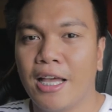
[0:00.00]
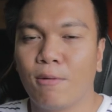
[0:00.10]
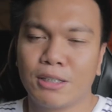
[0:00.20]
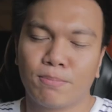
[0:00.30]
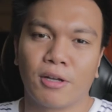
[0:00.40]

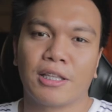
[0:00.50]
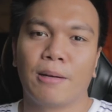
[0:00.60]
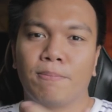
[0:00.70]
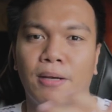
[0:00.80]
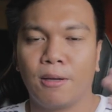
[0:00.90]
It was brought
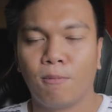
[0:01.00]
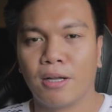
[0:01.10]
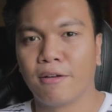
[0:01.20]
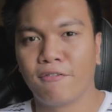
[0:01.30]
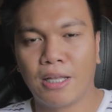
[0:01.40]
up by
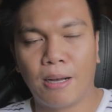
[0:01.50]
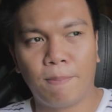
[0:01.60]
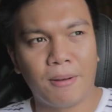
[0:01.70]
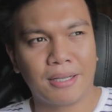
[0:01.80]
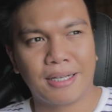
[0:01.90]
one of the
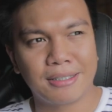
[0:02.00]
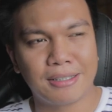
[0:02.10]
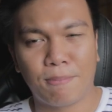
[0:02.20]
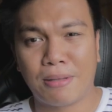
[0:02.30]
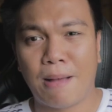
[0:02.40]

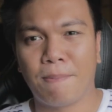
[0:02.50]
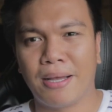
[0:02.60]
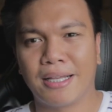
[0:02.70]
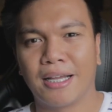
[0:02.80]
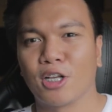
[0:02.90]
podcasts na
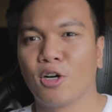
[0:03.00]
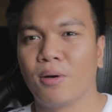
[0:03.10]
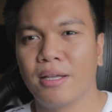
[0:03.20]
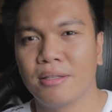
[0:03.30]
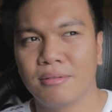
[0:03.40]
pinapakinggan ko,
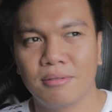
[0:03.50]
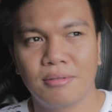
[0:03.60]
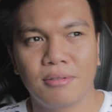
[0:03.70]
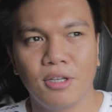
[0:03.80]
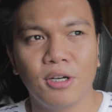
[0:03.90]
and
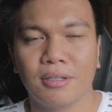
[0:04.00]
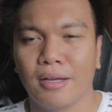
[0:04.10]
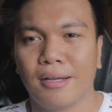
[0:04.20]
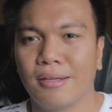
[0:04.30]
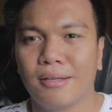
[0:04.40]
yun,
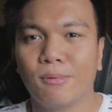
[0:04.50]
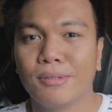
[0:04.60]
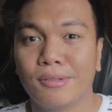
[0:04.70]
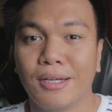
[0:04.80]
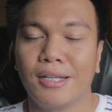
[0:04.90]
it
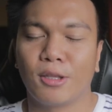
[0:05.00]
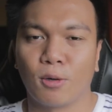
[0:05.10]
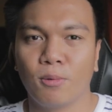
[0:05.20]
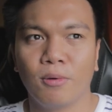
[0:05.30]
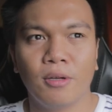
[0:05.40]
was really
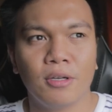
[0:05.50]
true.